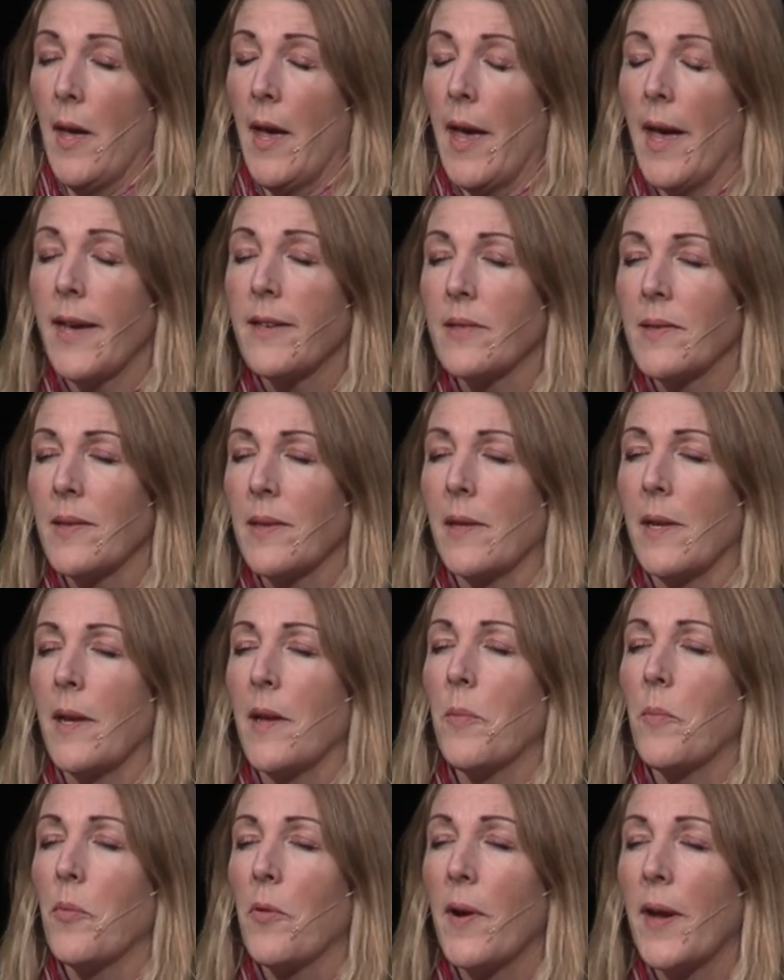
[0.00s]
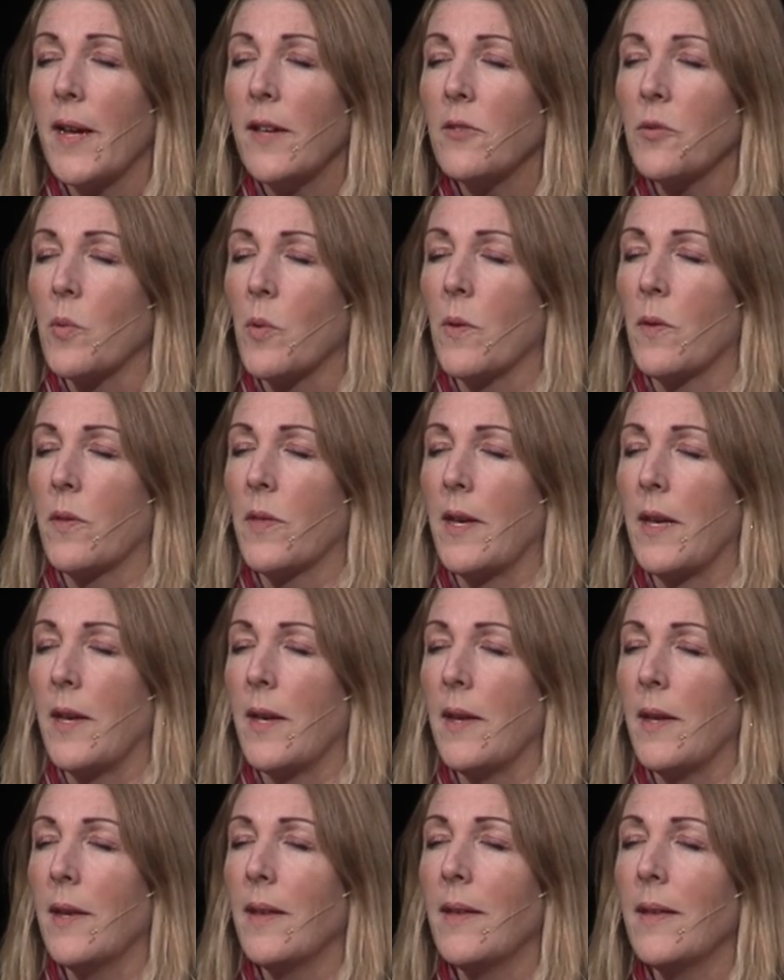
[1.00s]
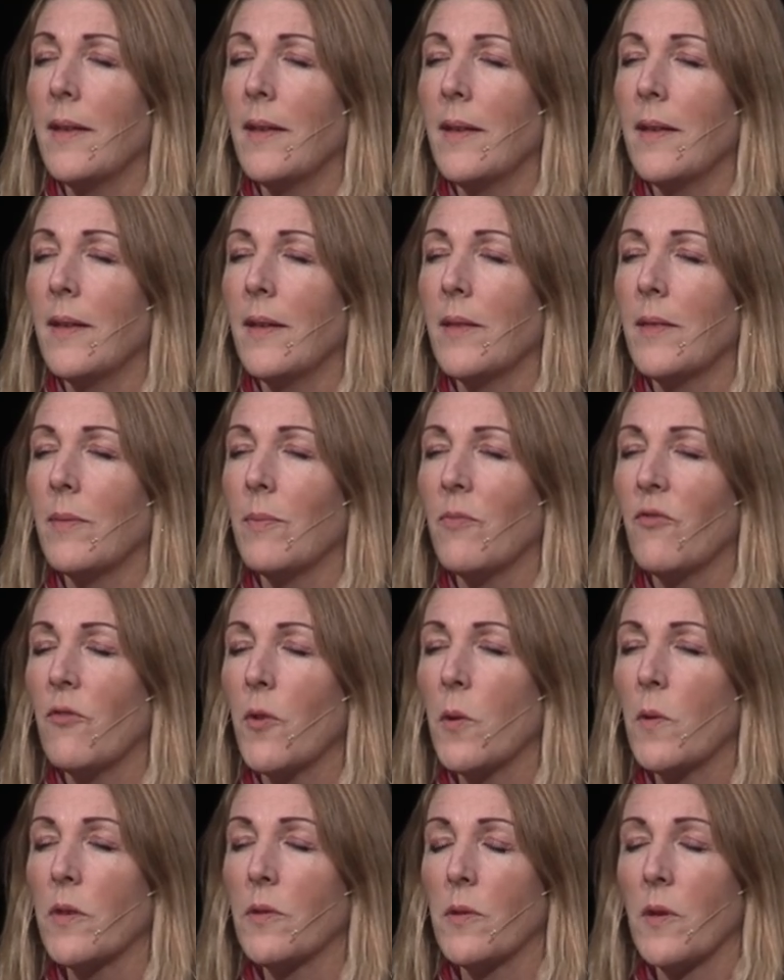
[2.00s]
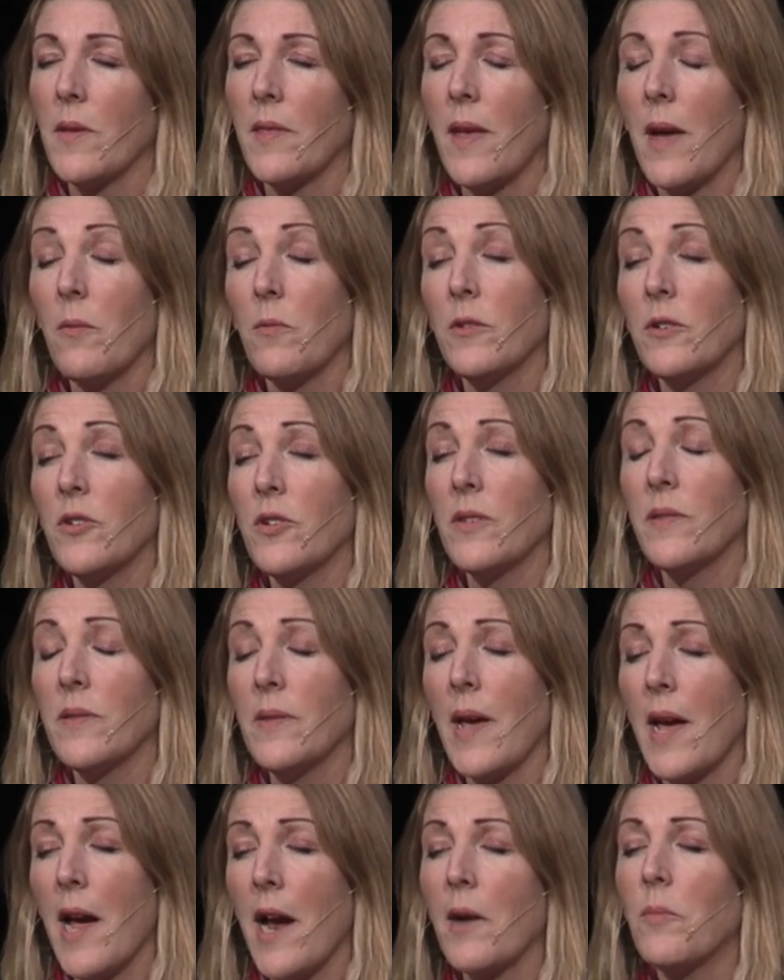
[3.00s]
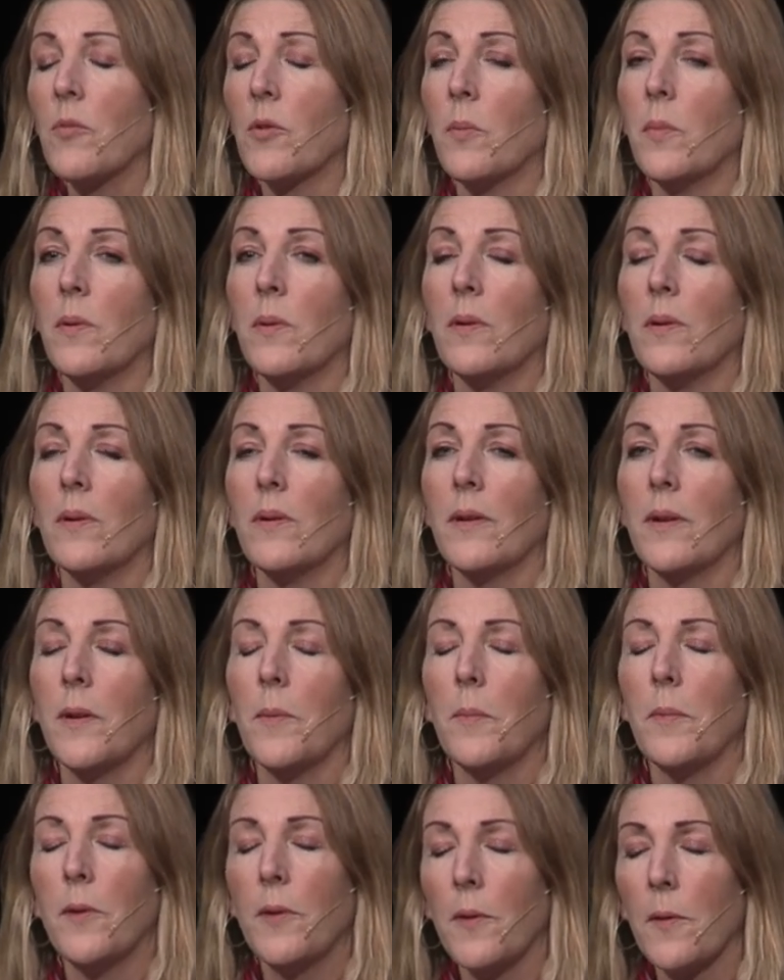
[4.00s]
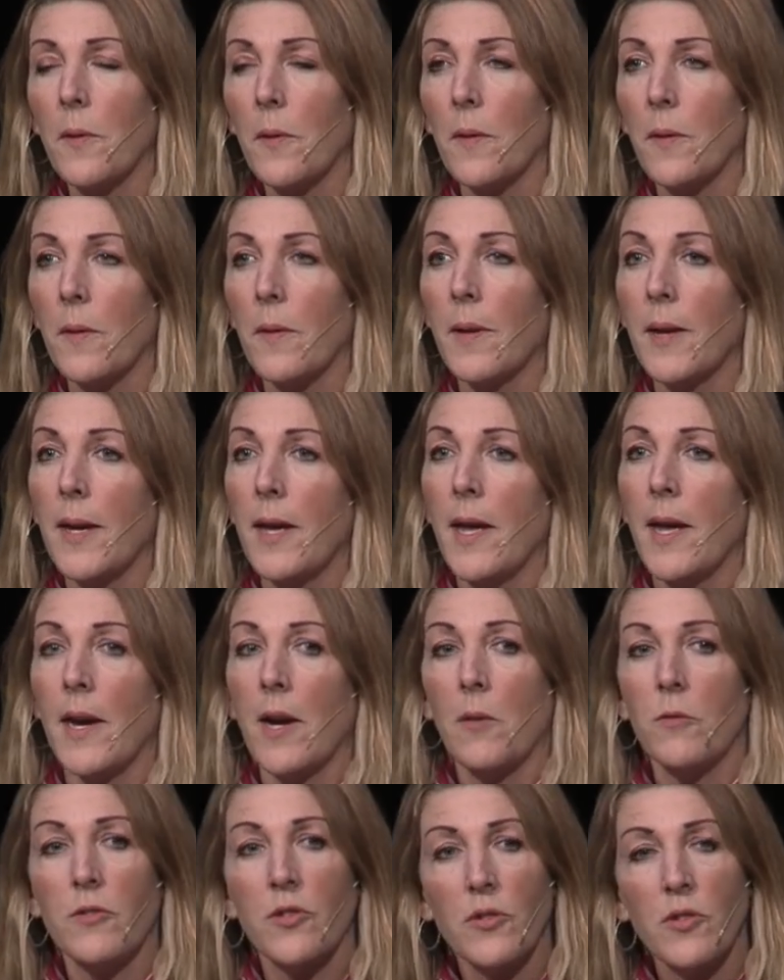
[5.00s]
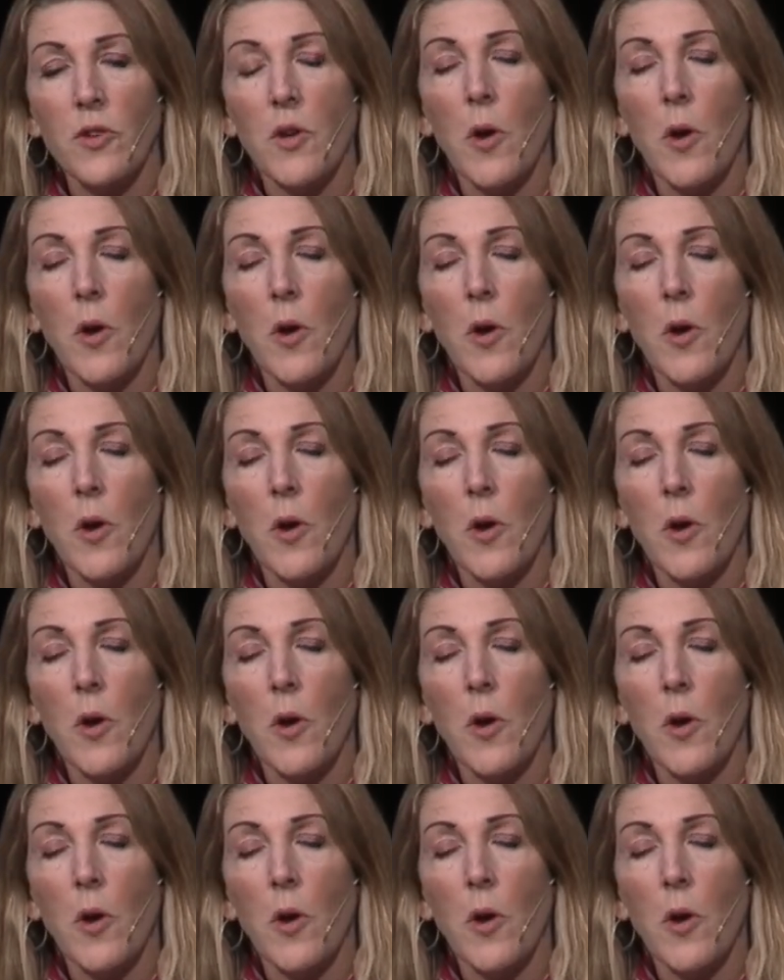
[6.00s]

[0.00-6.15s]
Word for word: excellent and praiseworthy. Focus on that which is admirable and pure. And I would just